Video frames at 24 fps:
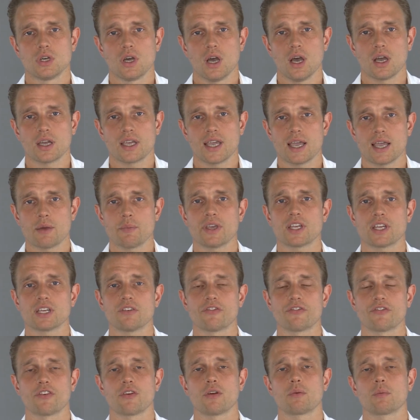Okay, we're
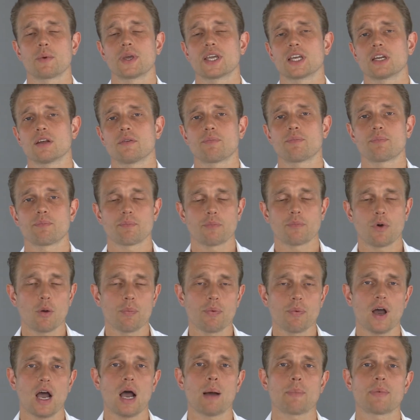gonna
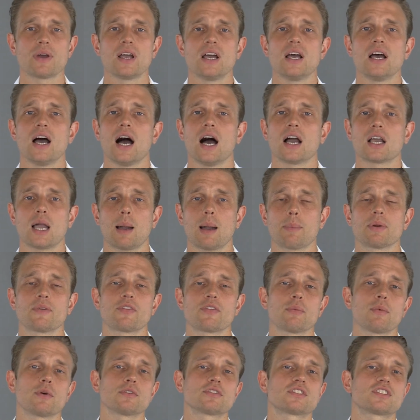pop up a couple of
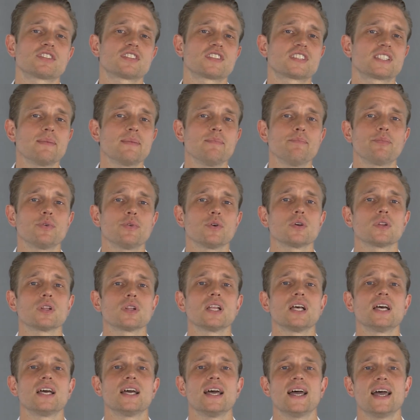the most
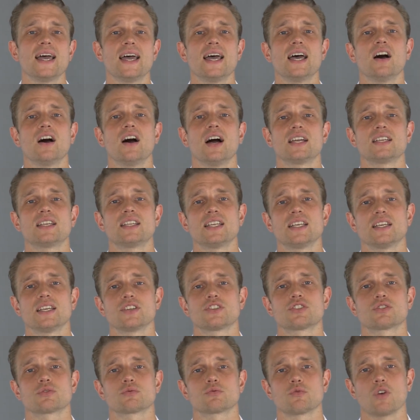simple hair
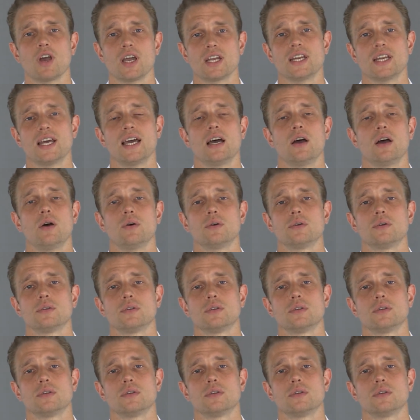ideas right now.